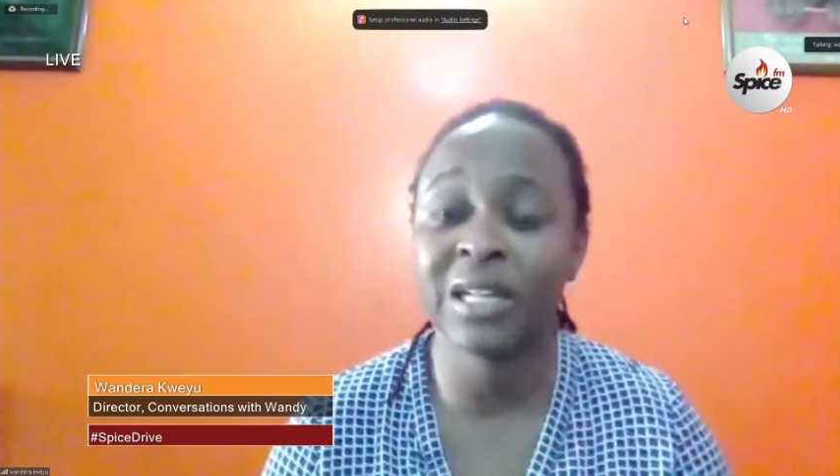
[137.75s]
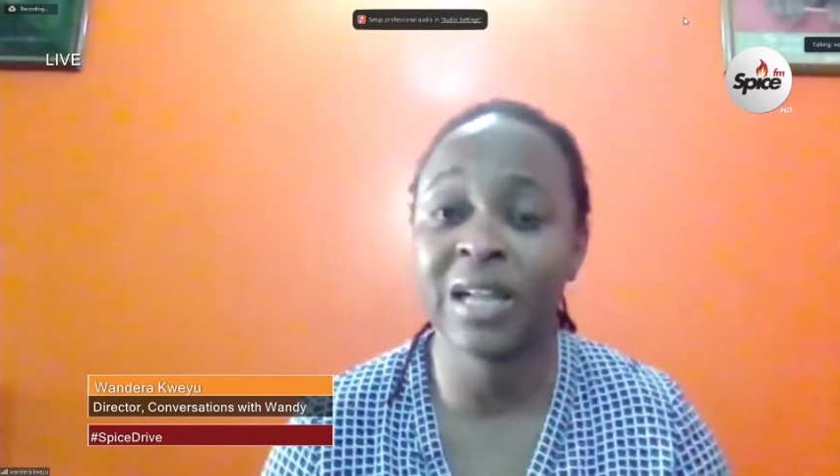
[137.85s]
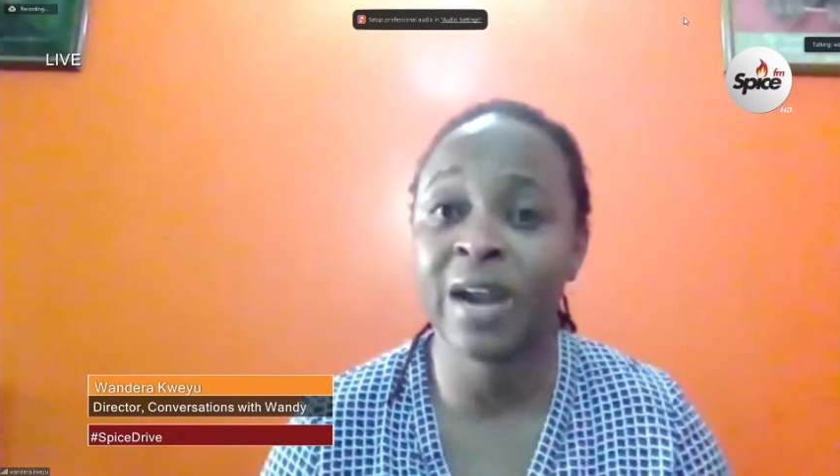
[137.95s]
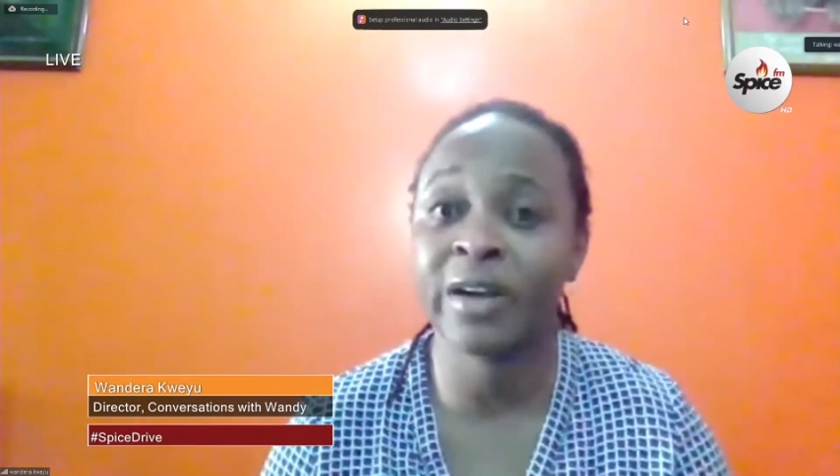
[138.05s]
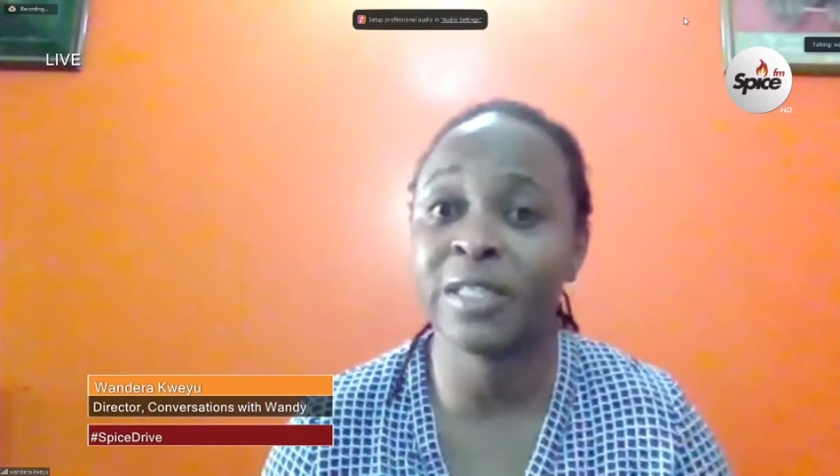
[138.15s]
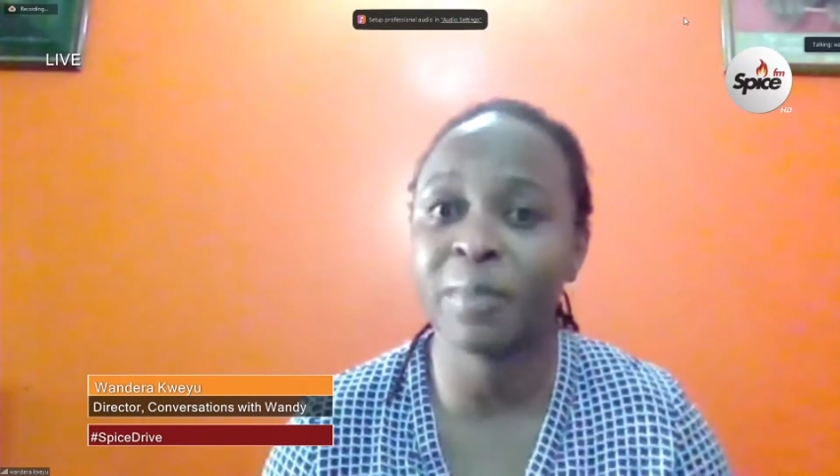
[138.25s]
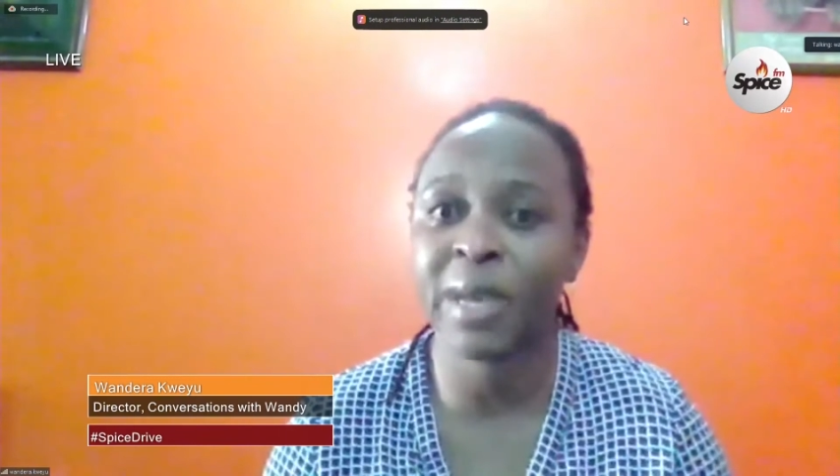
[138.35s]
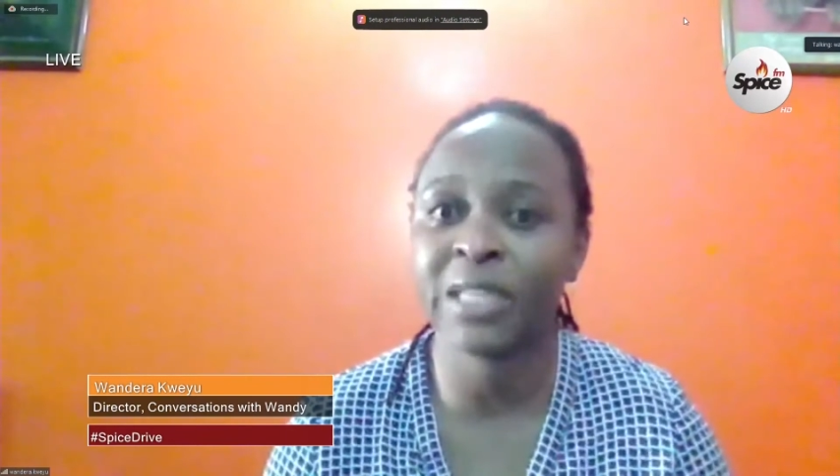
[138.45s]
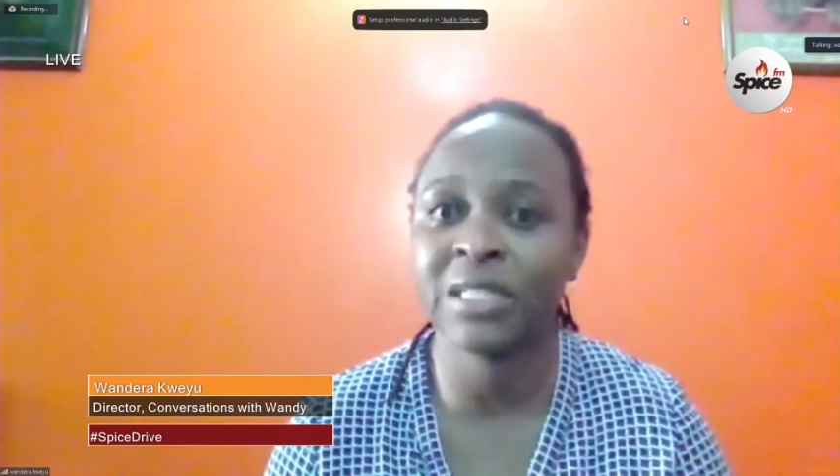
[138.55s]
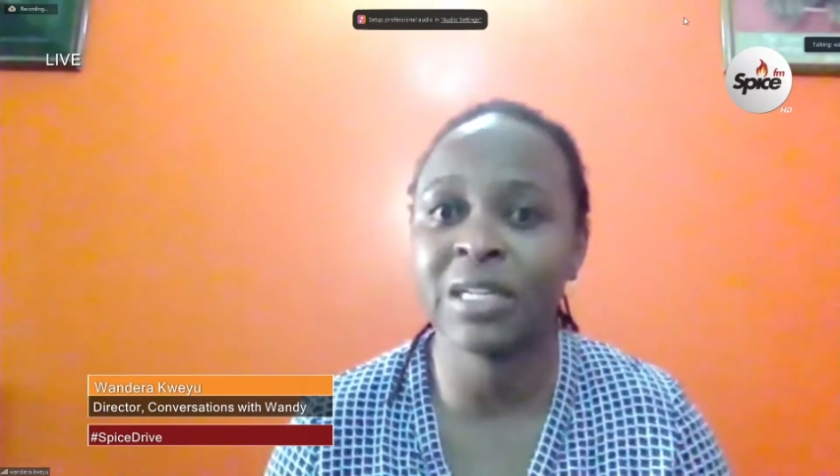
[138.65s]
and they are
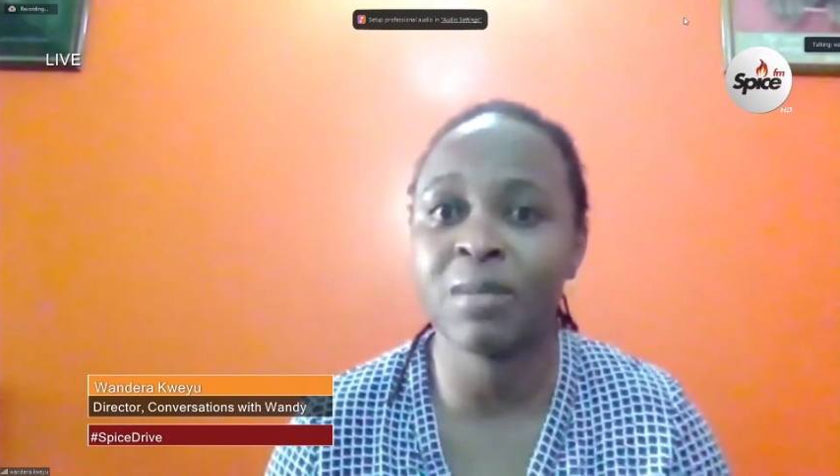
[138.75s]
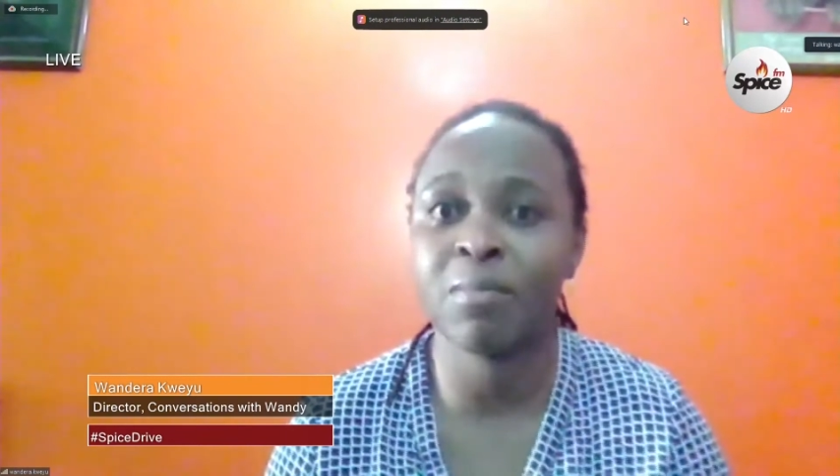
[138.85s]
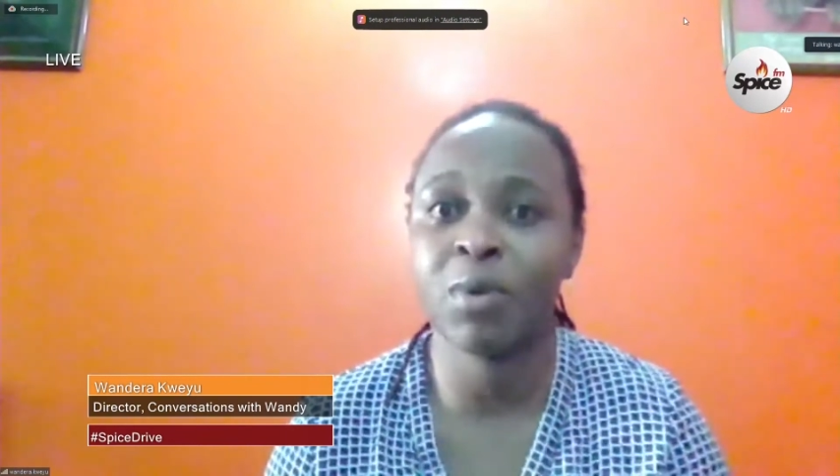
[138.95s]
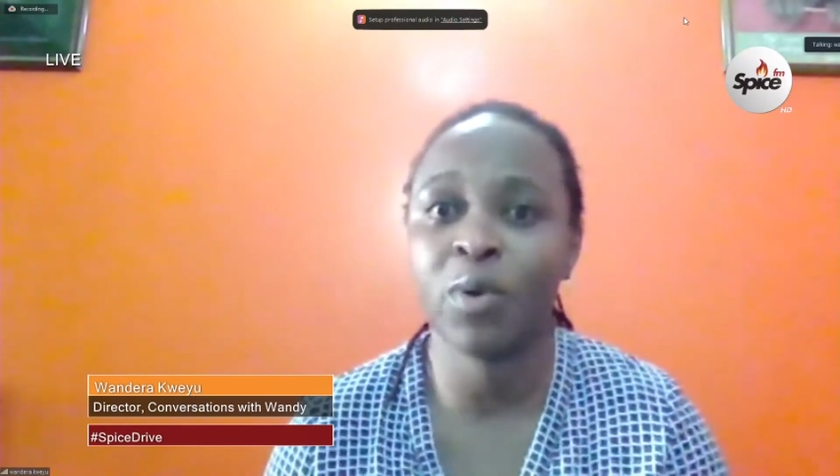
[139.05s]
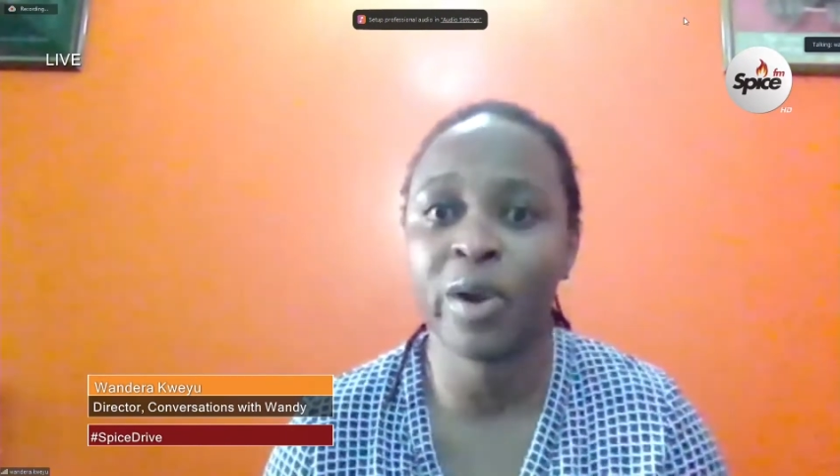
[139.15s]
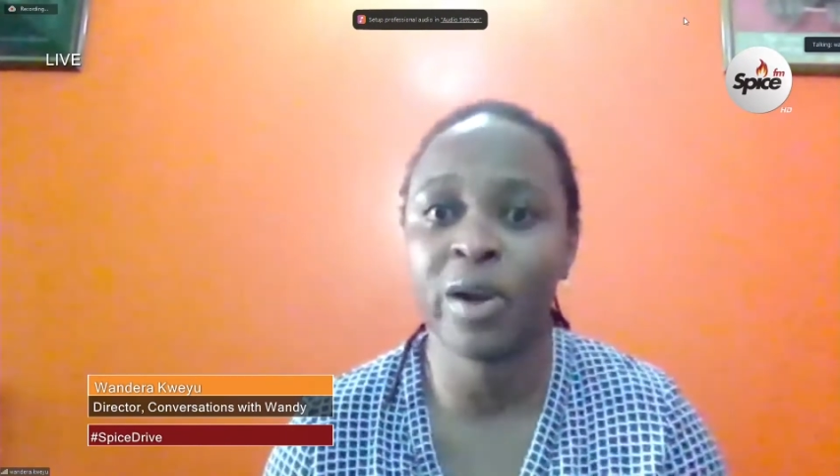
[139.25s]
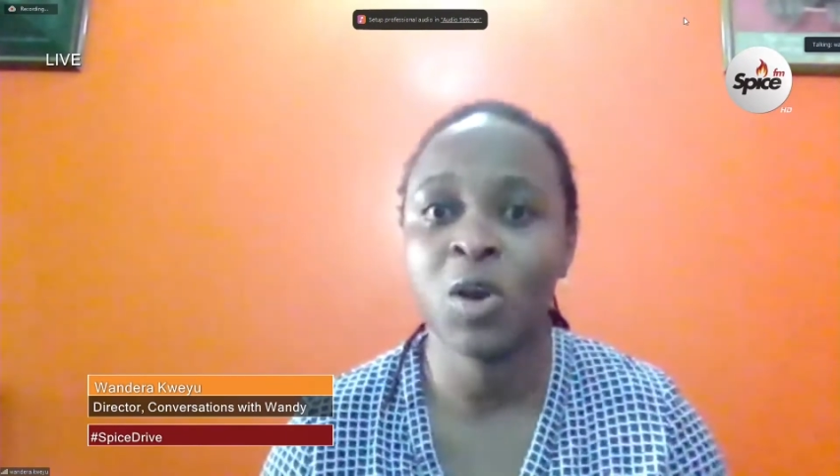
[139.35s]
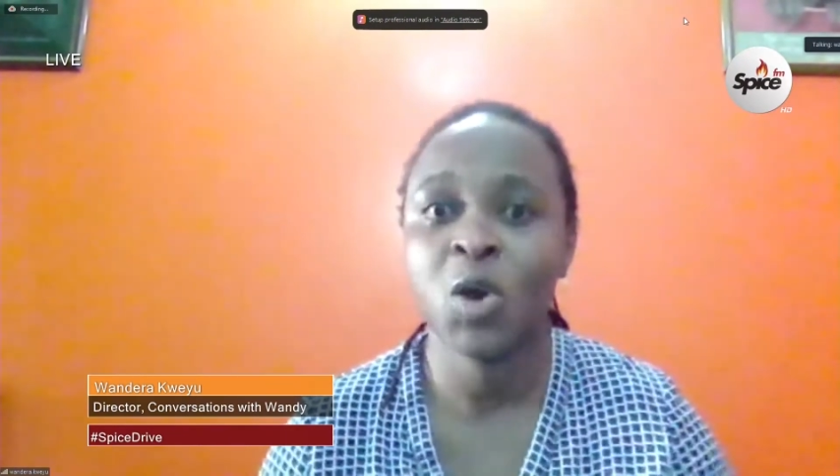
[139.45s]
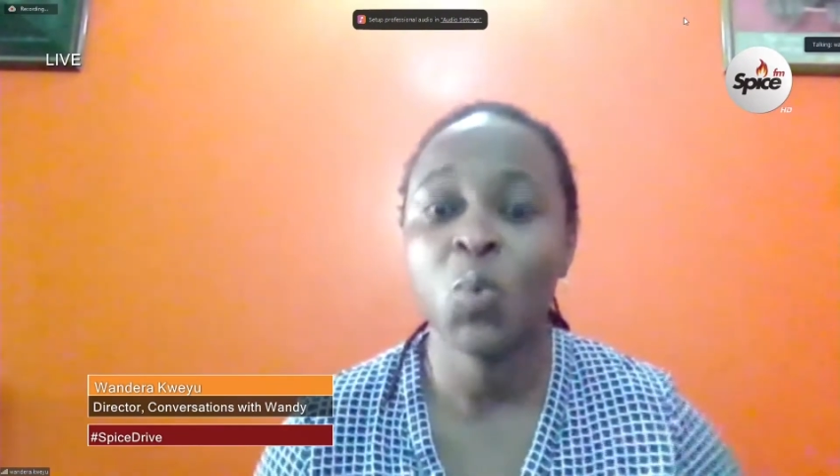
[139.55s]
expecting that the employer